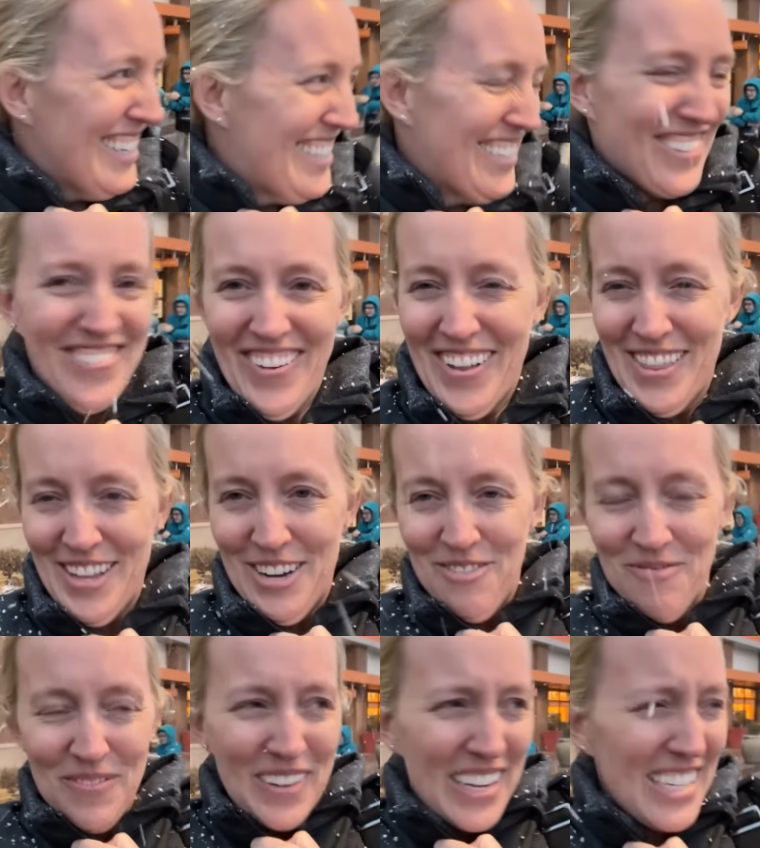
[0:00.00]
It's fun though.
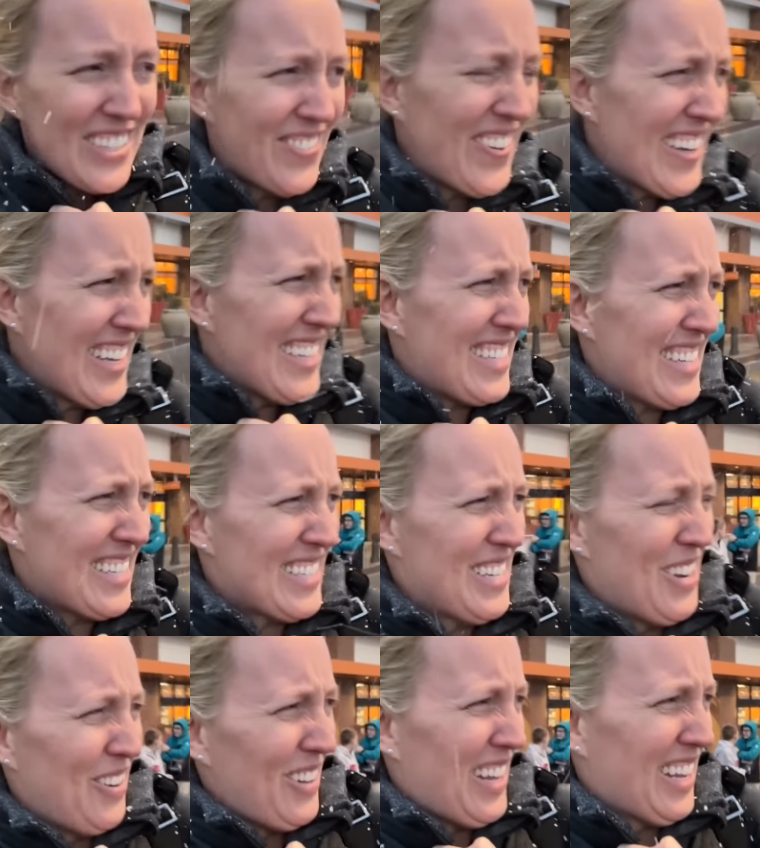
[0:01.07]
It's fun to see
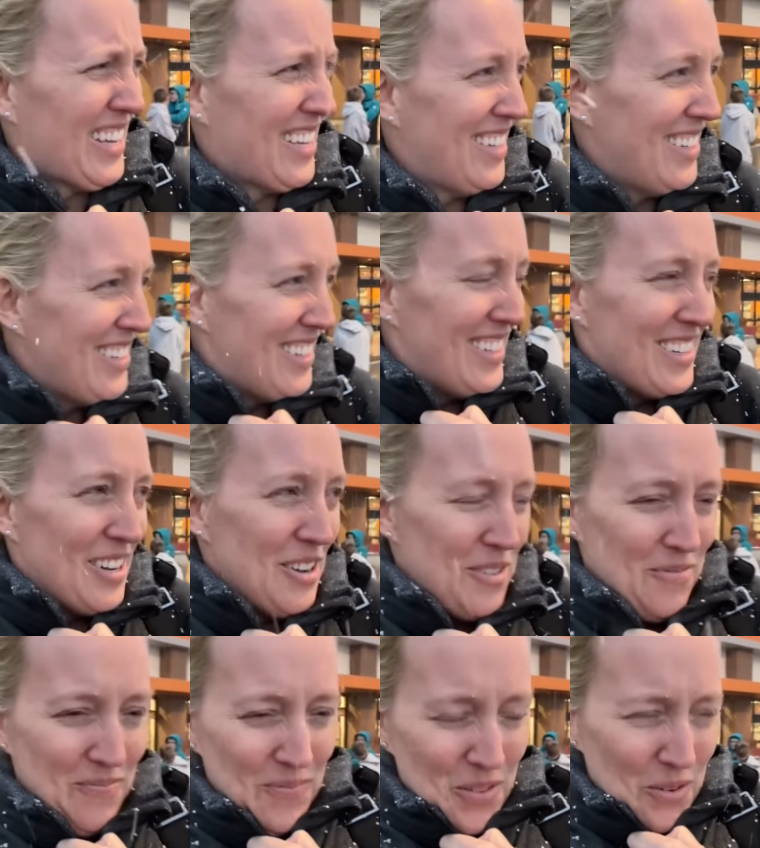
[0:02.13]
snow like
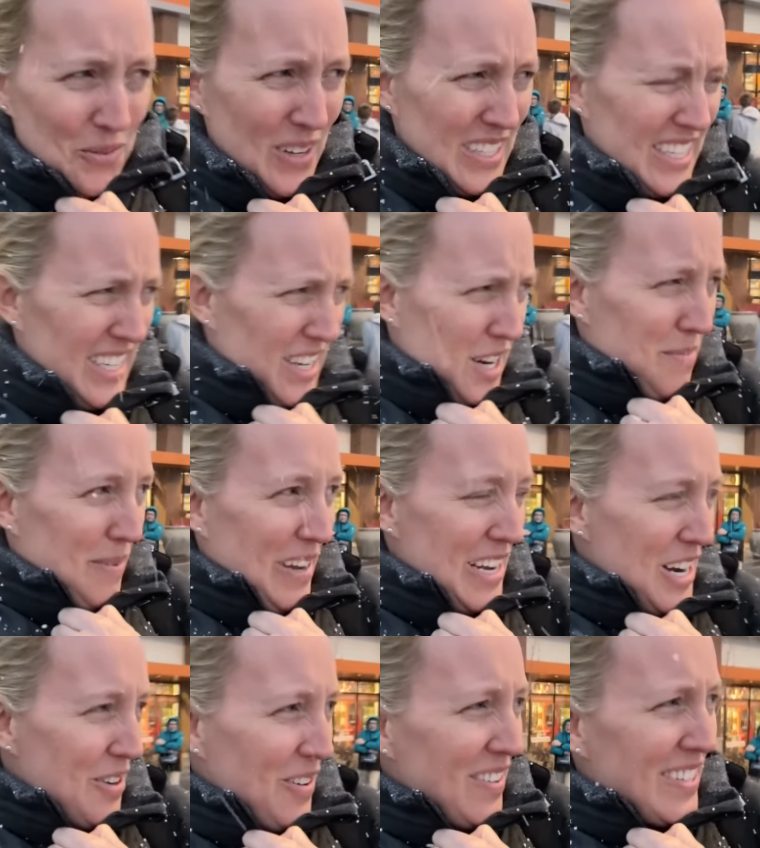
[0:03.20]
once a year, but you
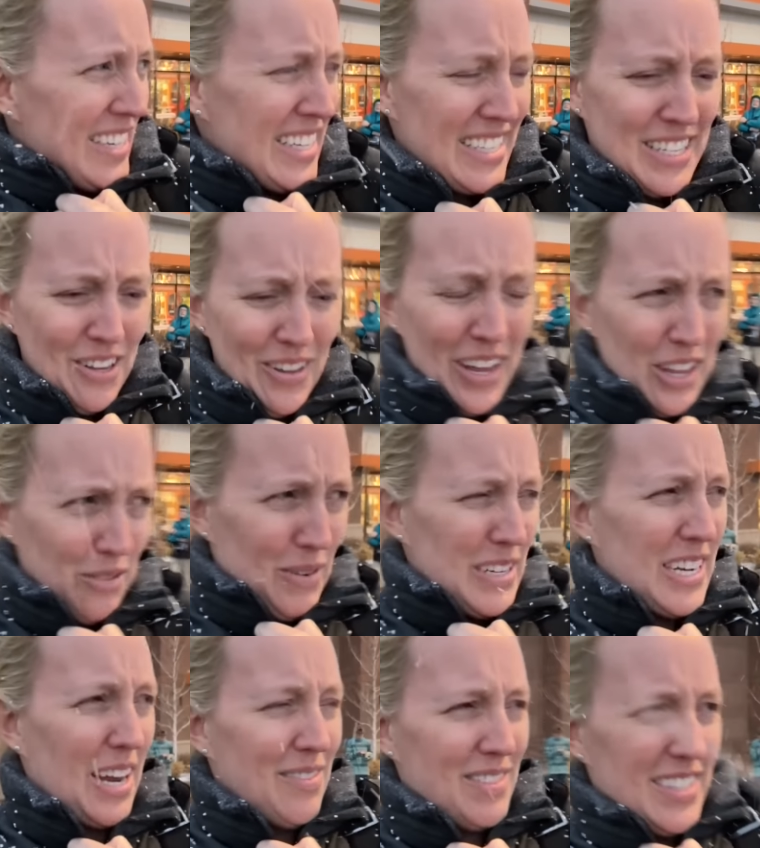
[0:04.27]
know, we've seen snow like 3
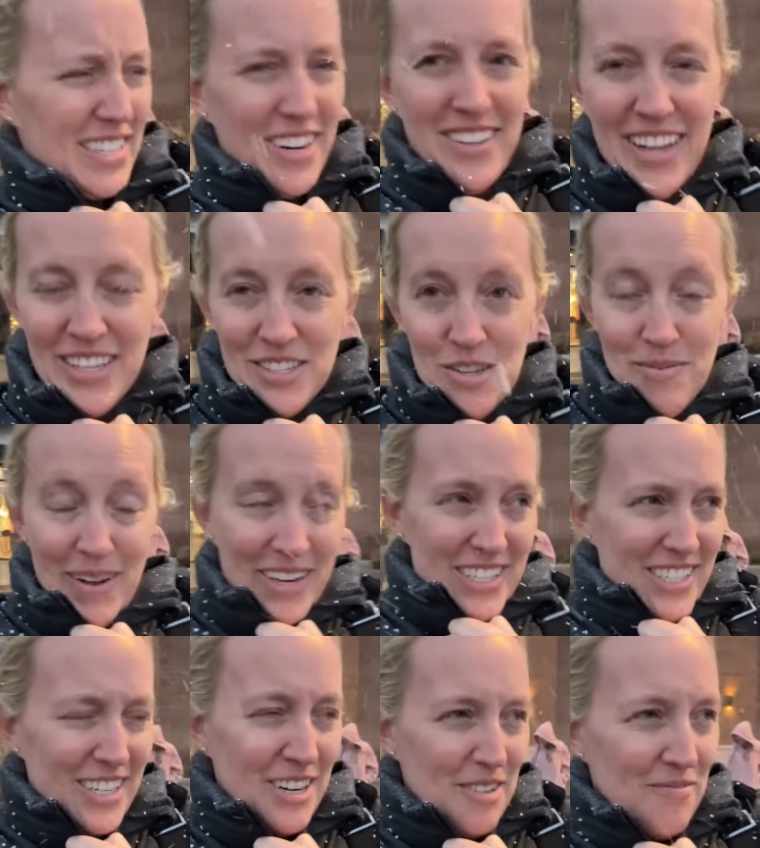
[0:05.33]
times this year and that's too much.
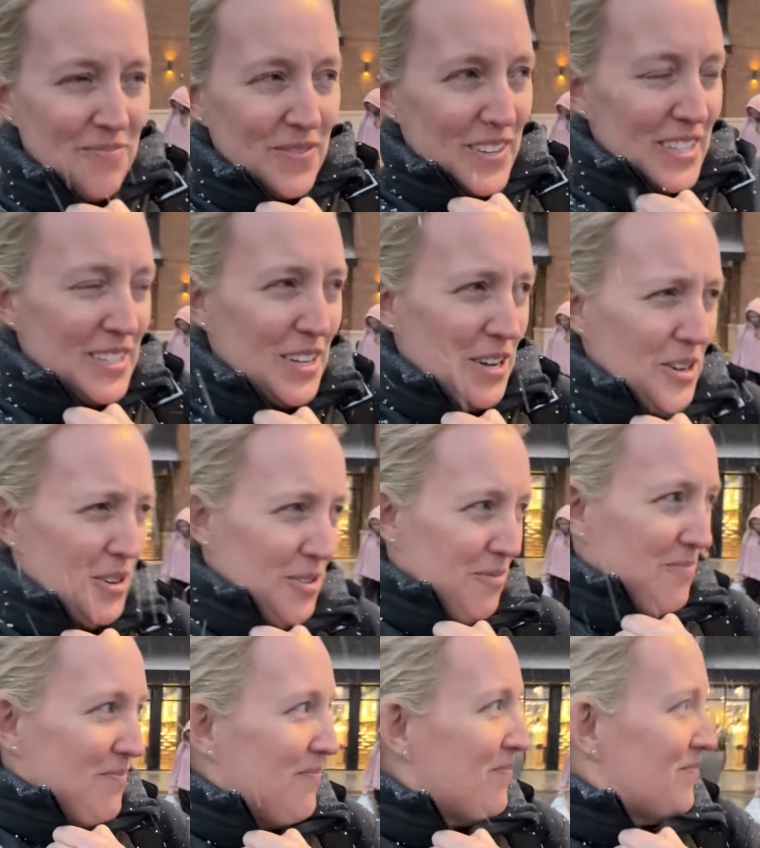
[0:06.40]
So,
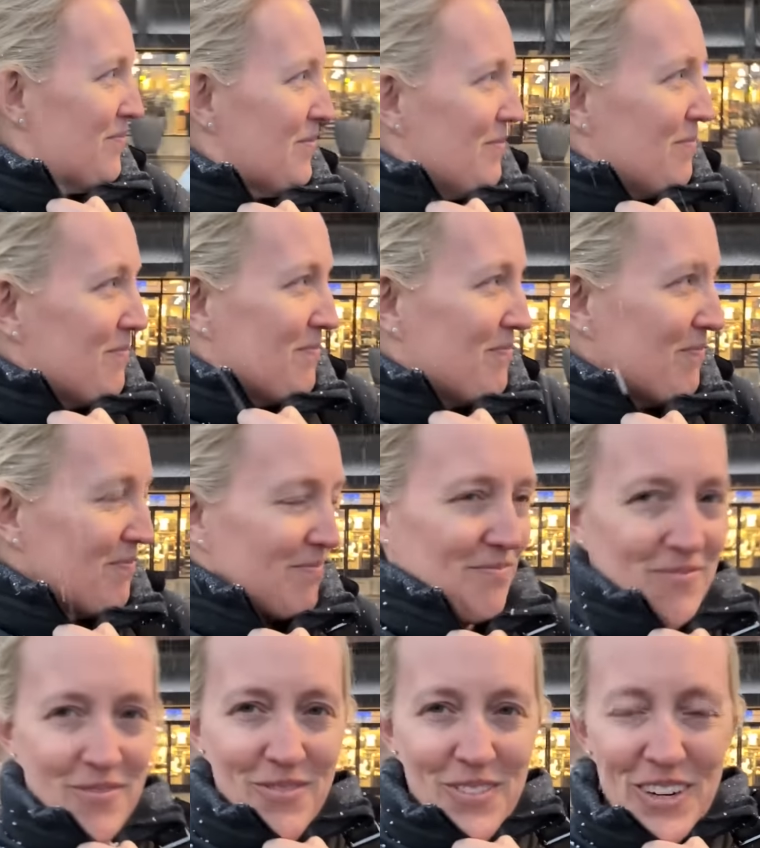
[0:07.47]

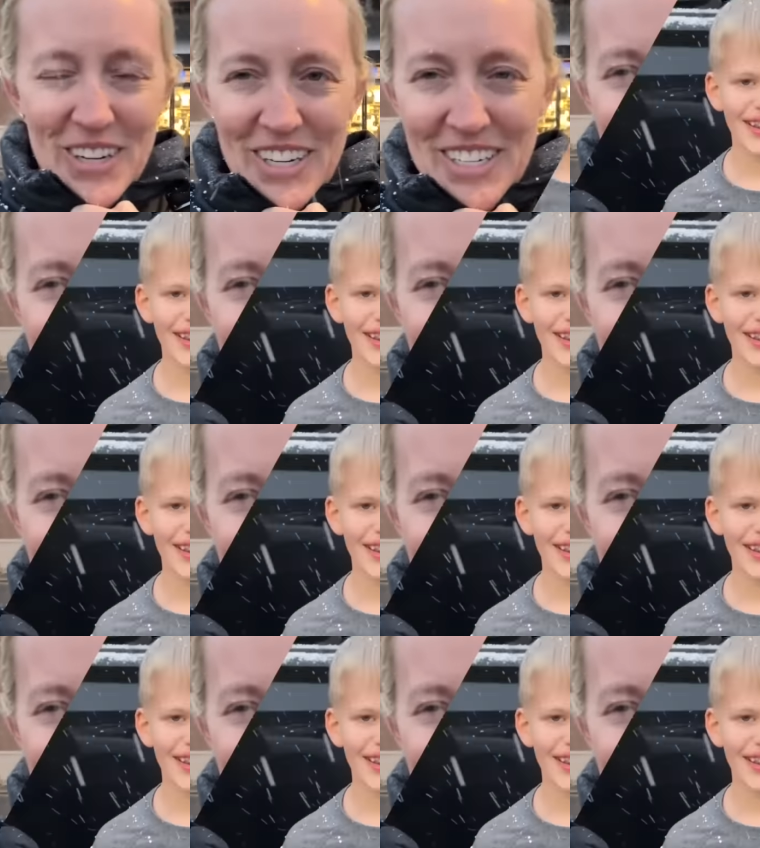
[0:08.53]
we're good.